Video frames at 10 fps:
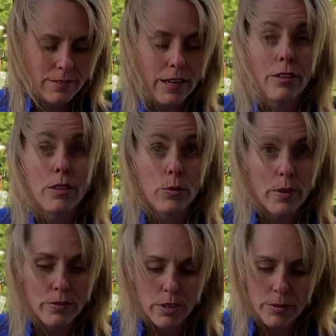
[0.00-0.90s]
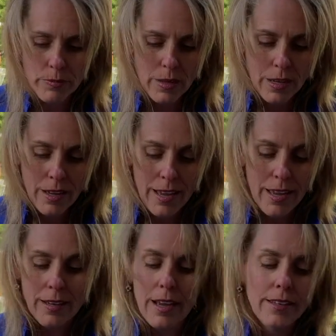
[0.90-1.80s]
down at the river.
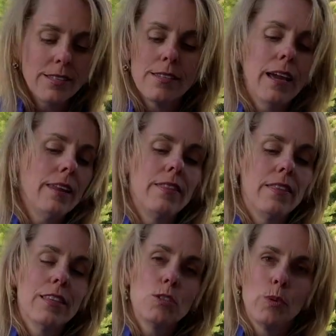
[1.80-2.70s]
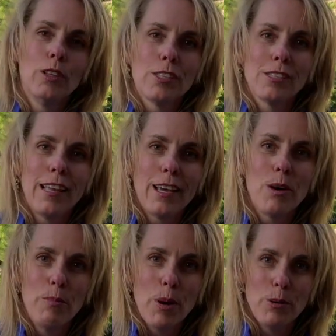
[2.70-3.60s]
And I decided that this one looks like a
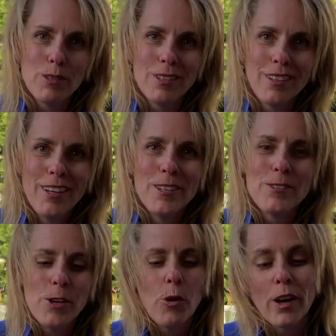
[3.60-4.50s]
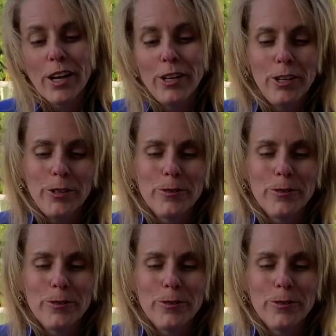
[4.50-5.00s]
boat, or a canoe.